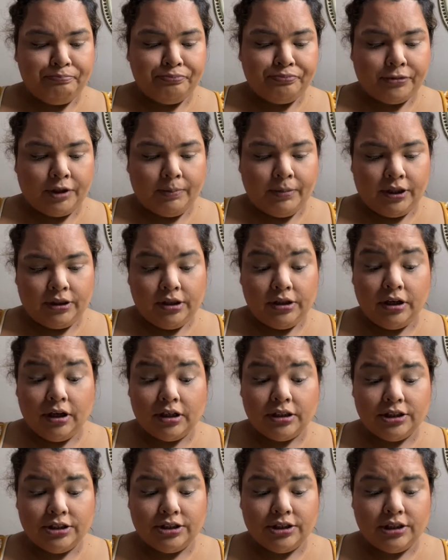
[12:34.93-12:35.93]
about the
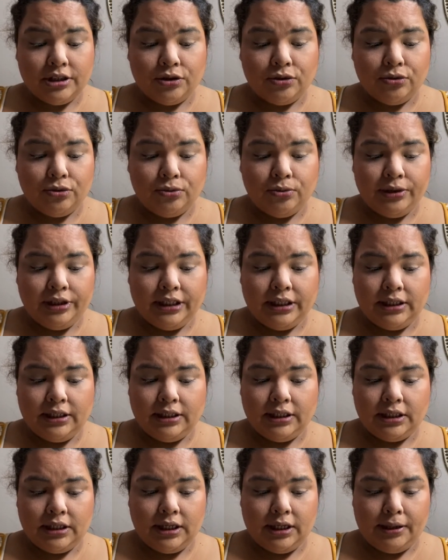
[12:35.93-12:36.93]
doctors and who we get,
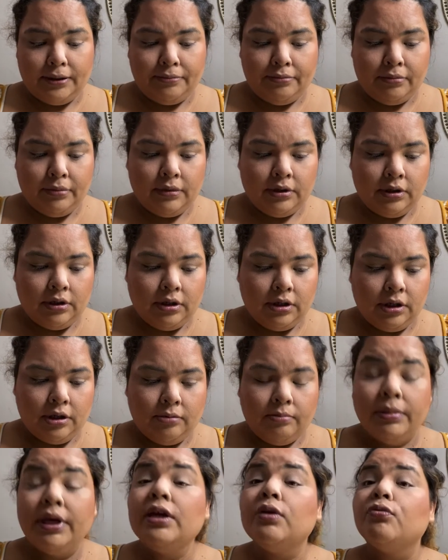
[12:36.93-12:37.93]

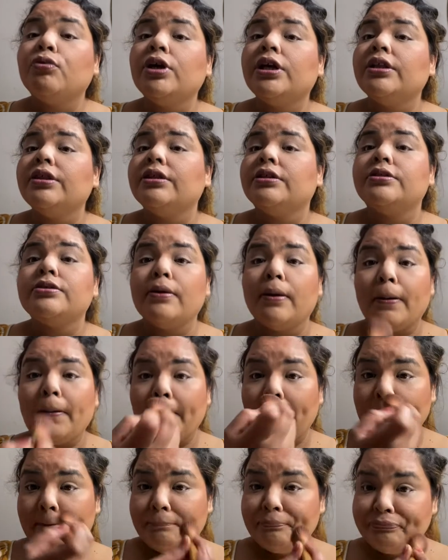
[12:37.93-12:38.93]
picked with. So
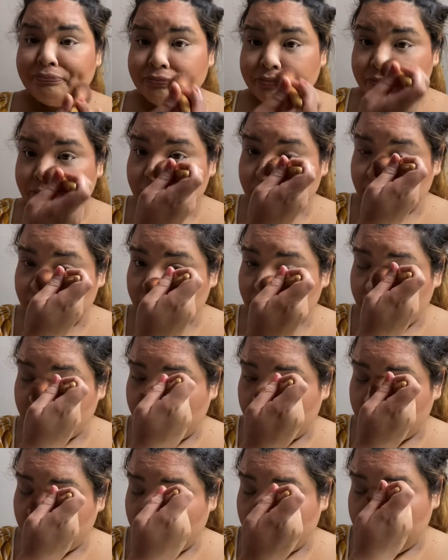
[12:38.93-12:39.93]

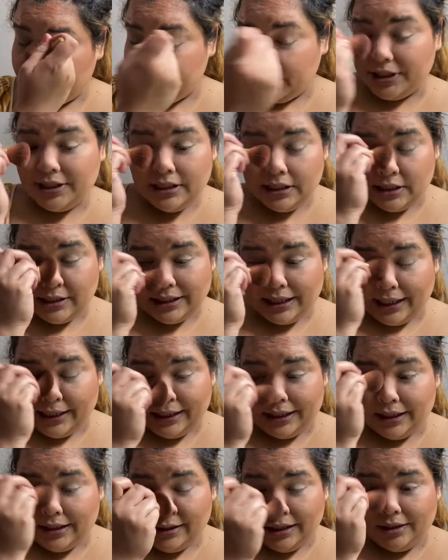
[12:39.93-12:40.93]
I'm just
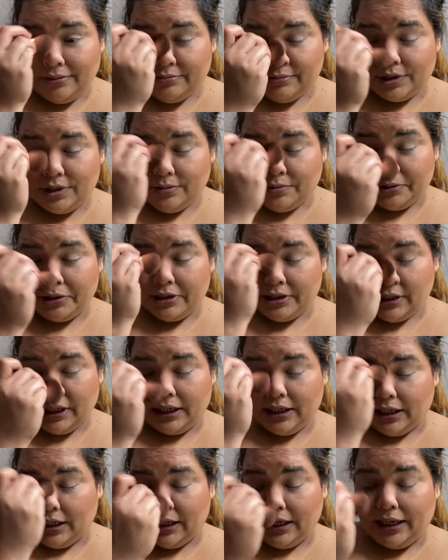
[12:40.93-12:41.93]
excited. I'm super
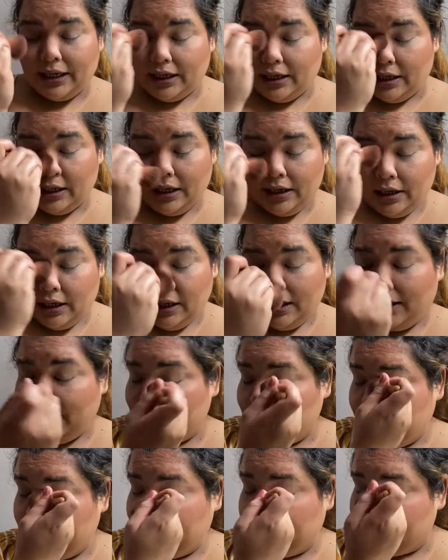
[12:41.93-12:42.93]
excited. And
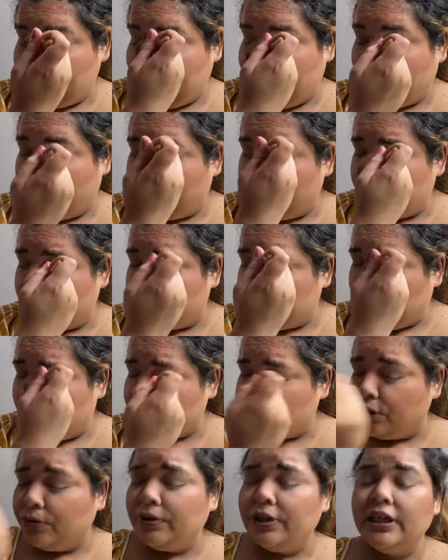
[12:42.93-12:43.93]
like I said, I
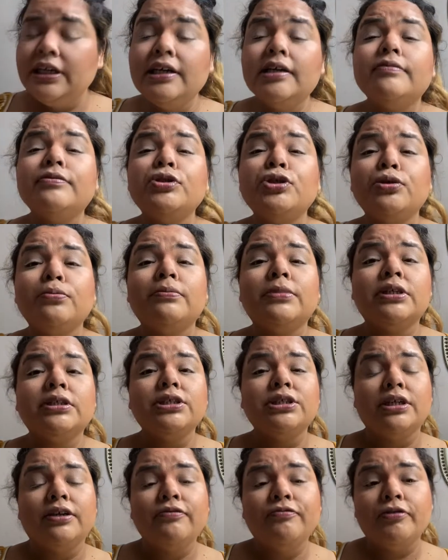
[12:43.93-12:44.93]
don't want to give too much
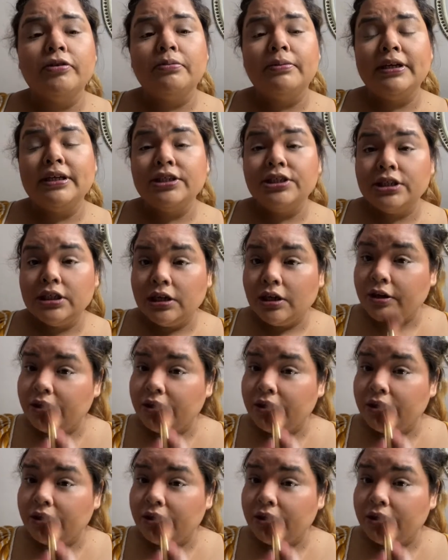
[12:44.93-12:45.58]
information on